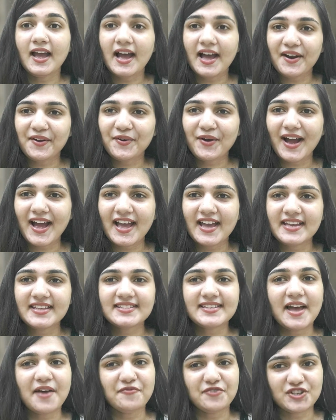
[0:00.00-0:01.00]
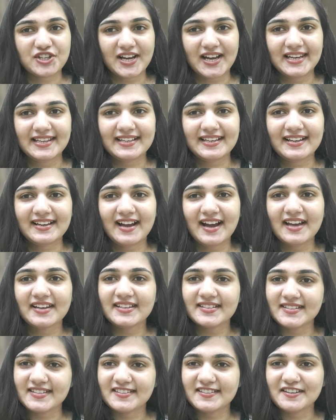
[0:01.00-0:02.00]
Hello guys, I'm Vaishali
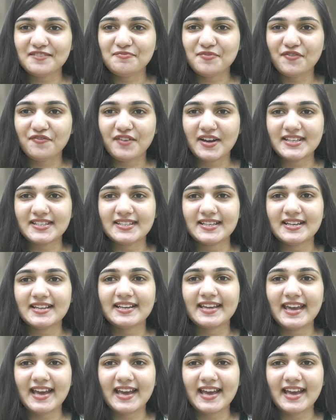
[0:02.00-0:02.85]
Kikan, Assistant Professor,